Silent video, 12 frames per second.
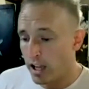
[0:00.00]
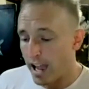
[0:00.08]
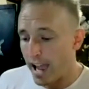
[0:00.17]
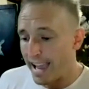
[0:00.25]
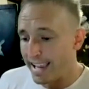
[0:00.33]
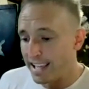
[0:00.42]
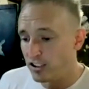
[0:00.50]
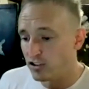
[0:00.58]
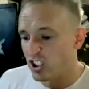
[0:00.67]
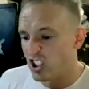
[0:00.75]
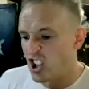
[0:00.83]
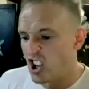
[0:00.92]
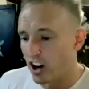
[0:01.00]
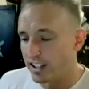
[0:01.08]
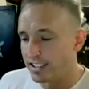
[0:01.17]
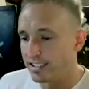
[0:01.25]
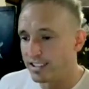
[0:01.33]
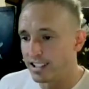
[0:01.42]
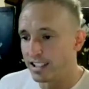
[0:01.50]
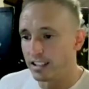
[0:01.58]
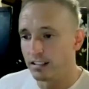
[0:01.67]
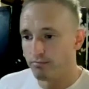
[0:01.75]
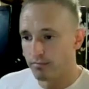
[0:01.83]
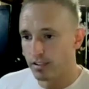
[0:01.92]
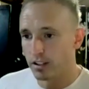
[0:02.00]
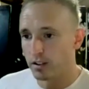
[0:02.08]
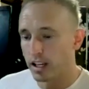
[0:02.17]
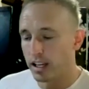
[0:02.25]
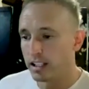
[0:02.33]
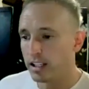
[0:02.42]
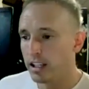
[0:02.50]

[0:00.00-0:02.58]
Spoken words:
aged 19, okay,